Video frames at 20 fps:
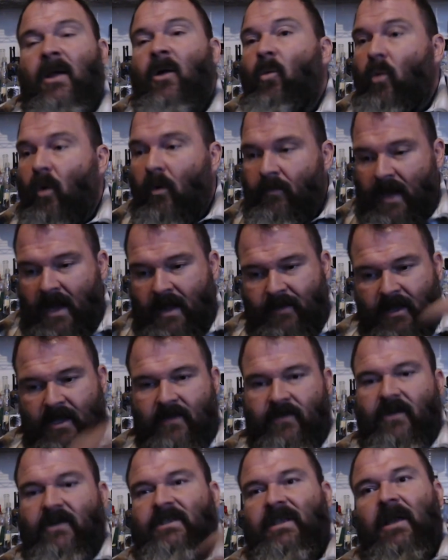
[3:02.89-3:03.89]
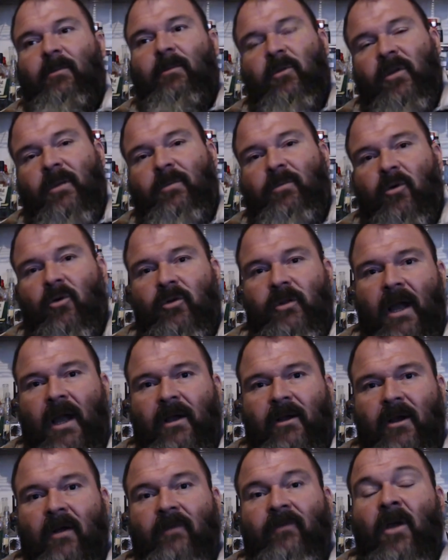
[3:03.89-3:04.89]
Well, maybe the sample they pulled
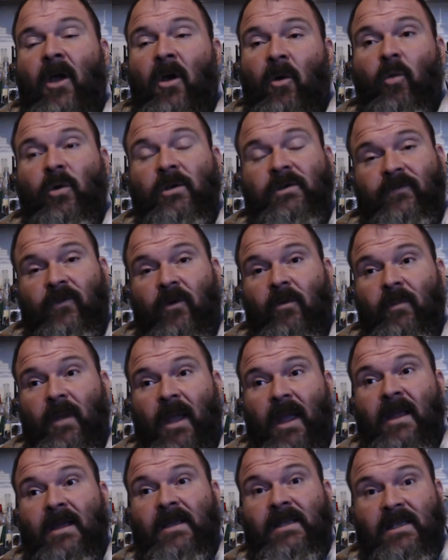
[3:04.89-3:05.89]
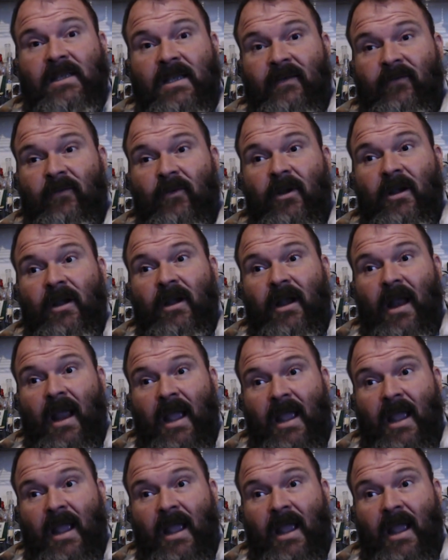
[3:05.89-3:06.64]
out of was from a different